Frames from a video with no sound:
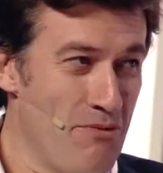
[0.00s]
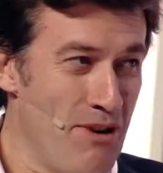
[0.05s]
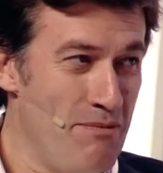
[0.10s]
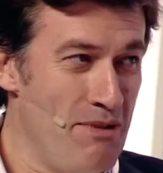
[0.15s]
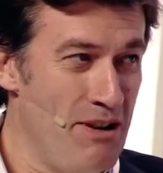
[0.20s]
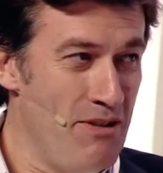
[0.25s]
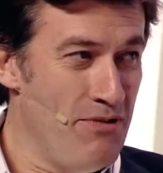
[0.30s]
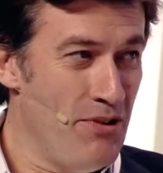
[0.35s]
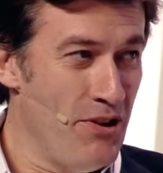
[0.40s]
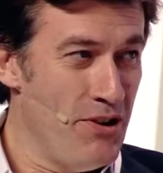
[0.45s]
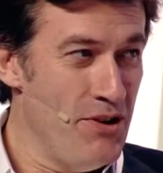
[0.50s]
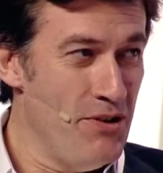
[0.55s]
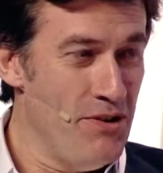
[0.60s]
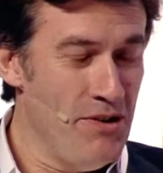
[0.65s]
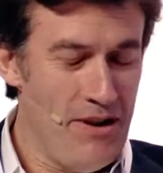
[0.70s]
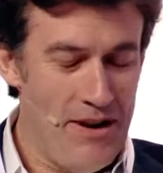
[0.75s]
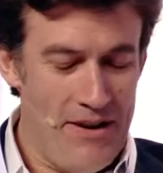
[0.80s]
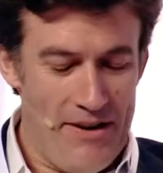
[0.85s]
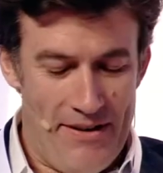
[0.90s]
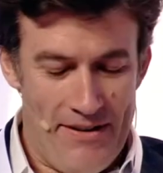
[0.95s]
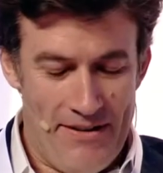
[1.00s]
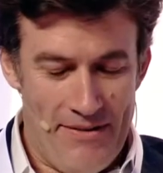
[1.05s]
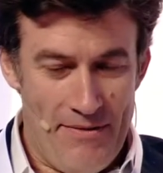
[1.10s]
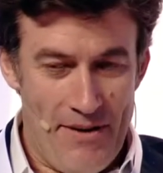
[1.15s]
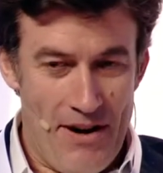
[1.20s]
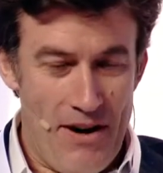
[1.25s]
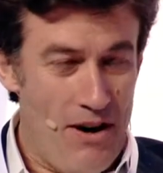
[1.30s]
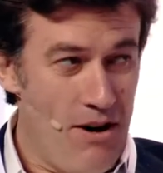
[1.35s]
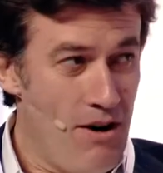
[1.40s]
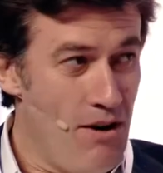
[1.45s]
will be for you.
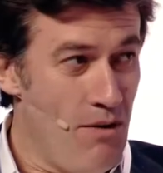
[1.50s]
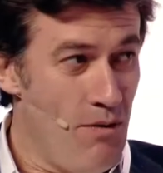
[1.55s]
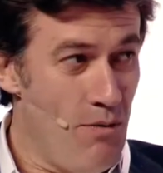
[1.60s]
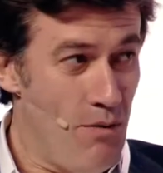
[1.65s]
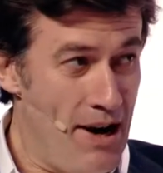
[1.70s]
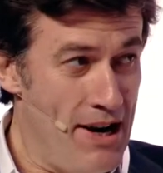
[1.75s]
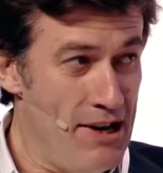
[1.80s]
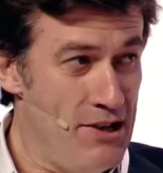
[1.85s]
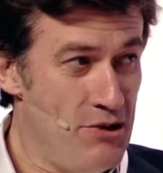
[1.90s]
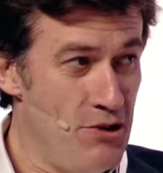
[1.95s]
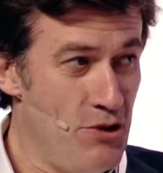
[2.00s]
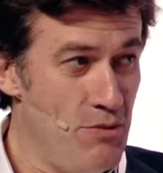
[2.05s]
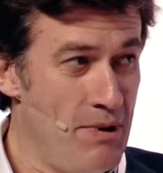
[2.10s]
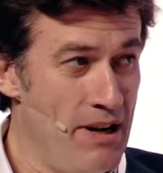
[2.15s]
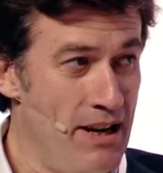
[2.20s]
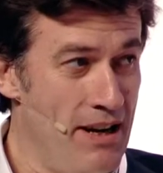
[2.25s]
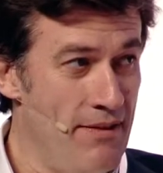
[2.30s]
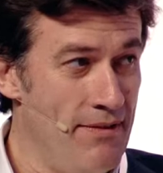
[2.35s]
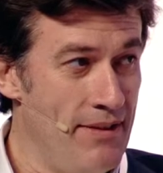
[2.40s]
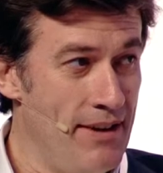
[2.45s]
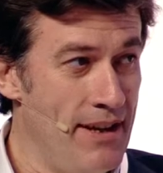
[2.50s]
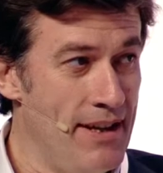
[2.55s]
Why do you believe